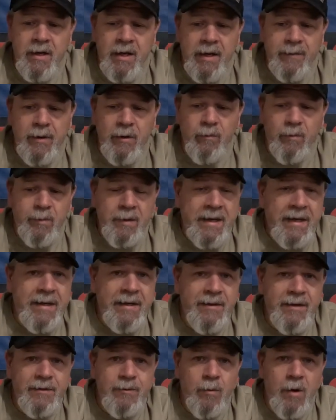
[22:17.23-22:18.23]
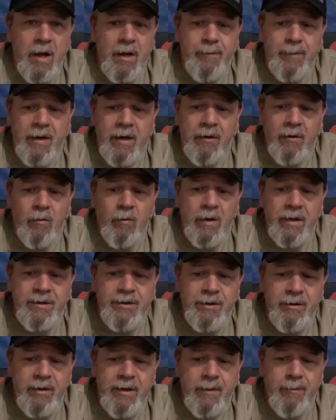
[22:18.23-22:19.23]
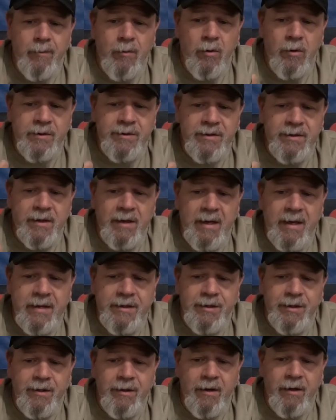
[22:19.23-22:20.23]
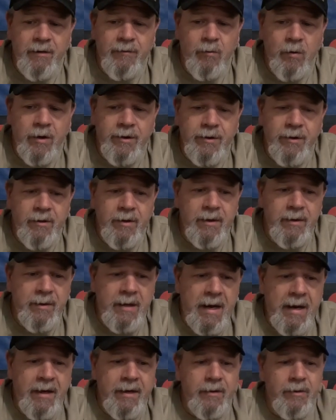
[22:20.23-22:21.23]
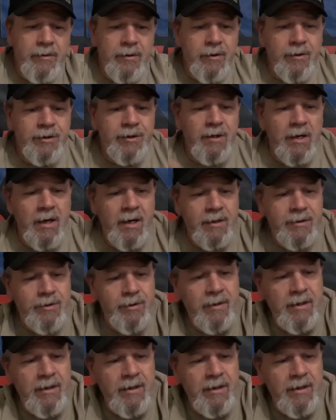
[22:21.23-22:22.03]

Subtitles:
I mean, getting these Rock Pirate ones, you get more selection of where you can angle your shocks.